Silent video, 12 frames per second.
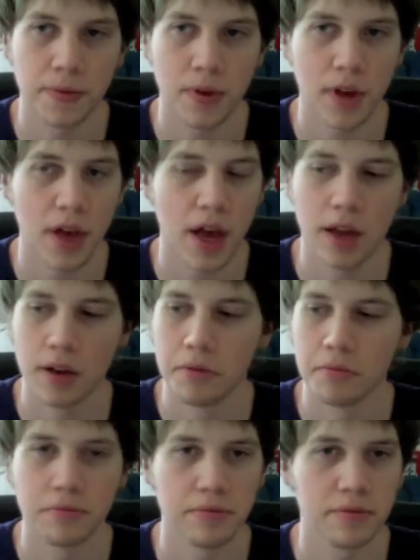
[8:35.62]

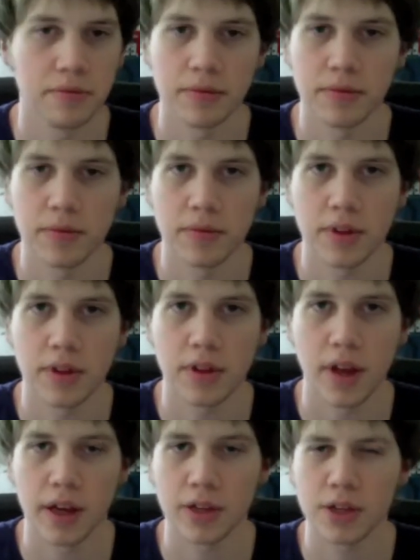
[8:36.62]
and
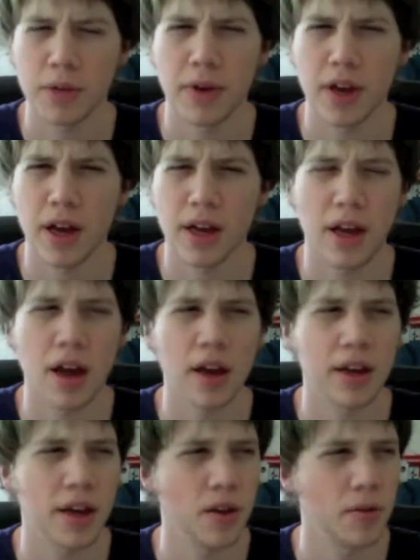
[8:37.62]
like shipping, I
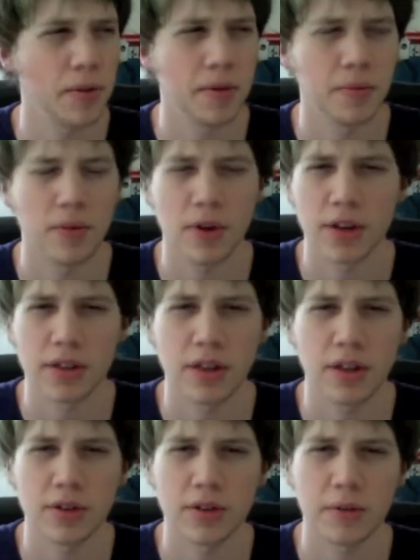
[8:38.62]
can't remember the price. I
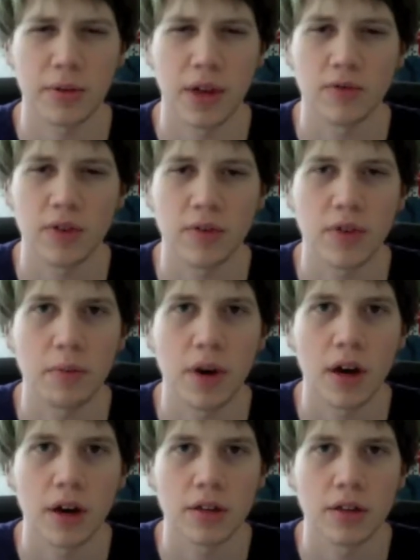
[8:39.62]
think it was something like
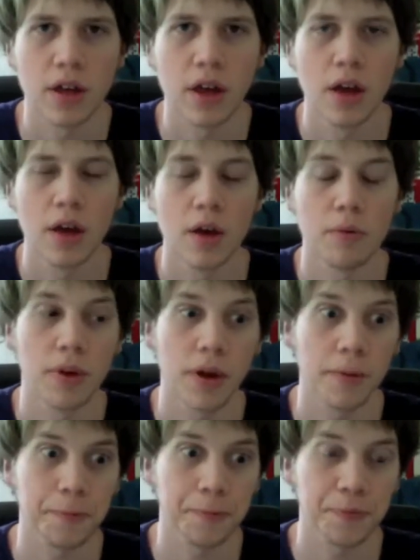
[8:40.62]
$50.
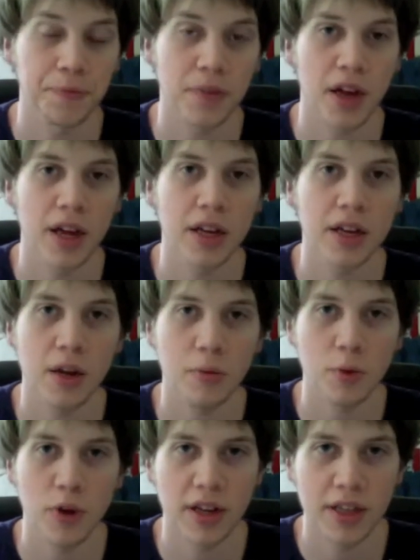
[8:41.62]
But ended
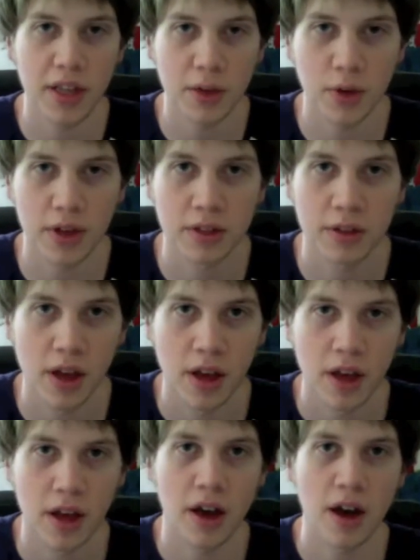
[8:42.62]
up, what I did was
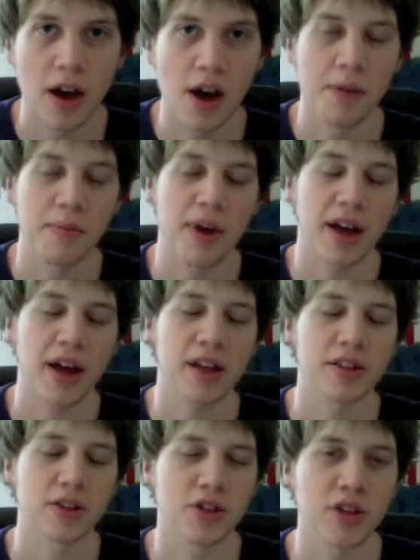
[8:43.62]
I
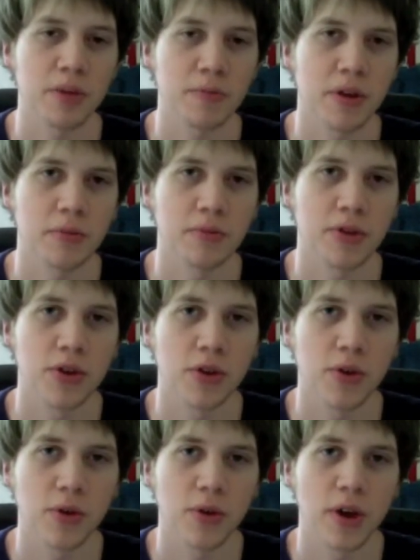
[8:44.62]
got to ship them
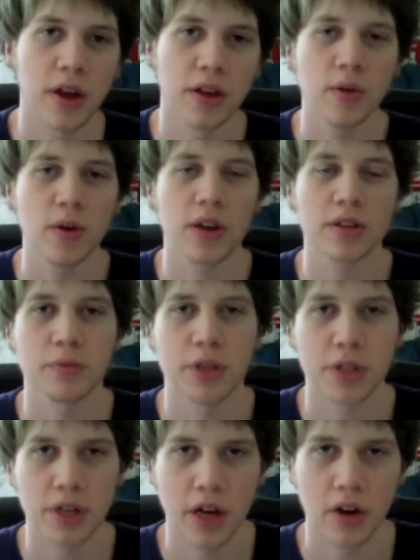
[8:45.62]
to a U.S.
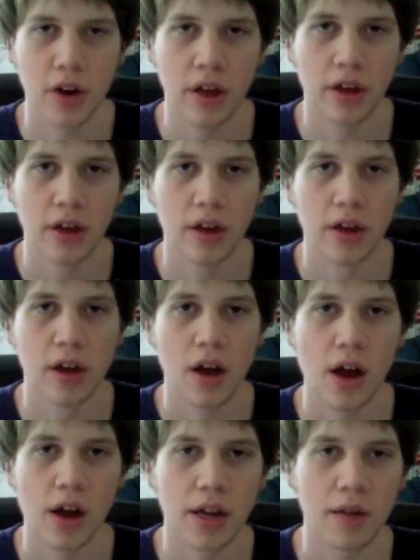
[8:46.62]
missionary
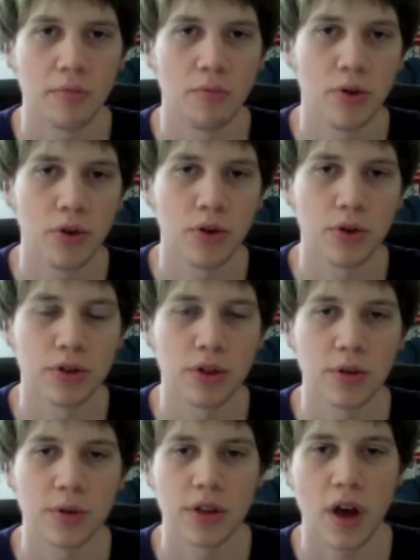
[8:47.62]
named Bruce,
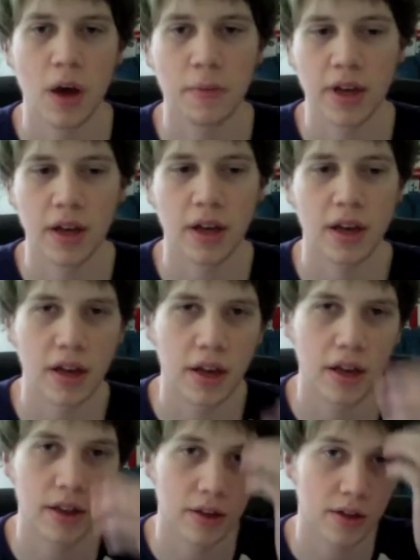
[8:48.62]
who was coming
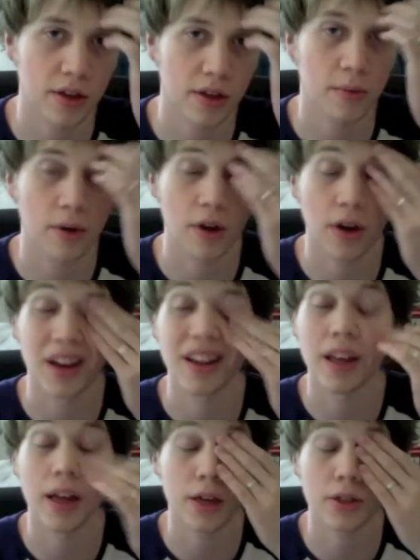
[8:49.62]
in the summer, and
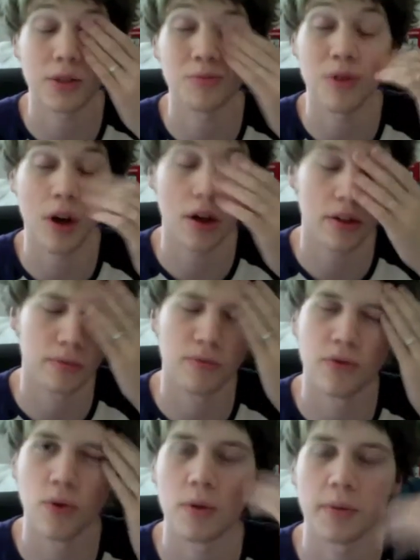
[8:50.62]
he actually brought them
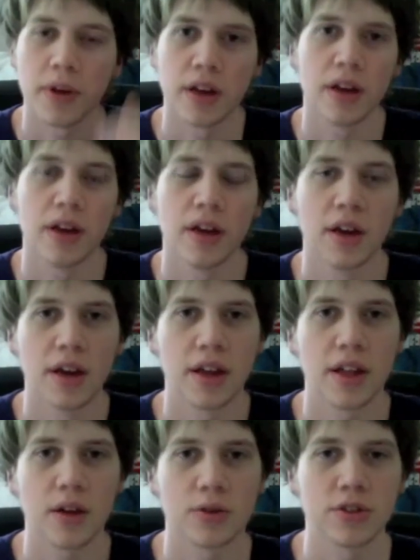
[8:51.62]
for me,
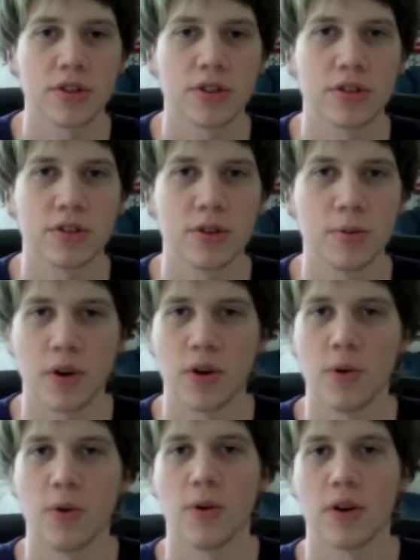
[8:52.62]
and that was just super
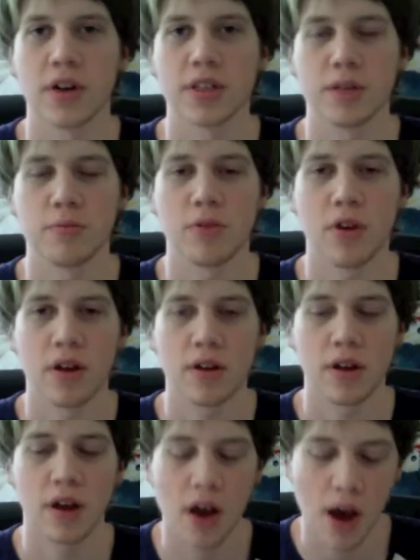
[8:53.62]
cool because he
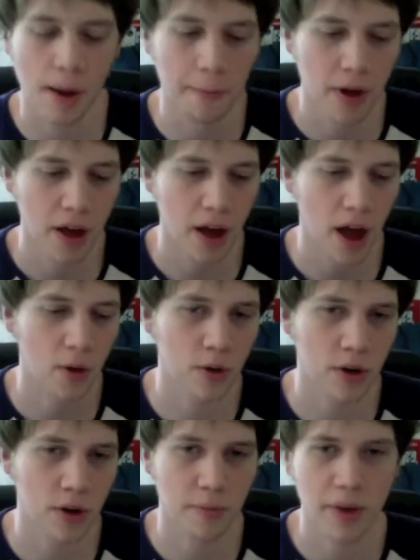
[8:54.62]
brought. I
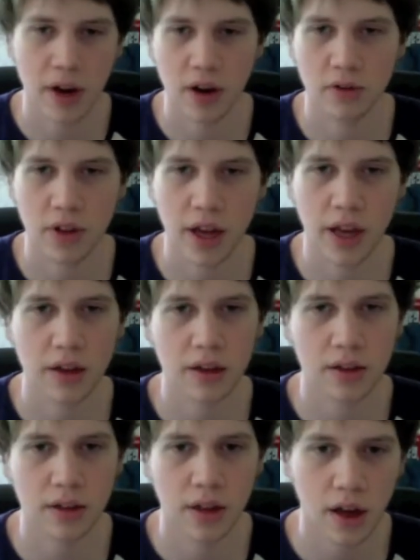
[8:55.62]
ordered a pair of like
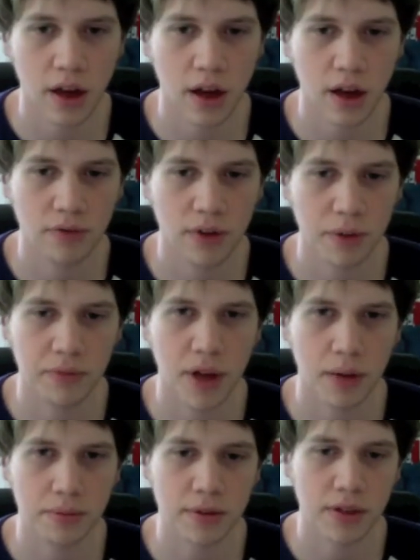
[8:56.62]

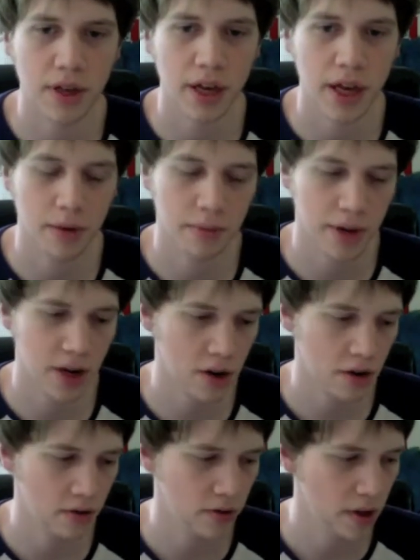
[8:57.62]
flip-flops and a pair of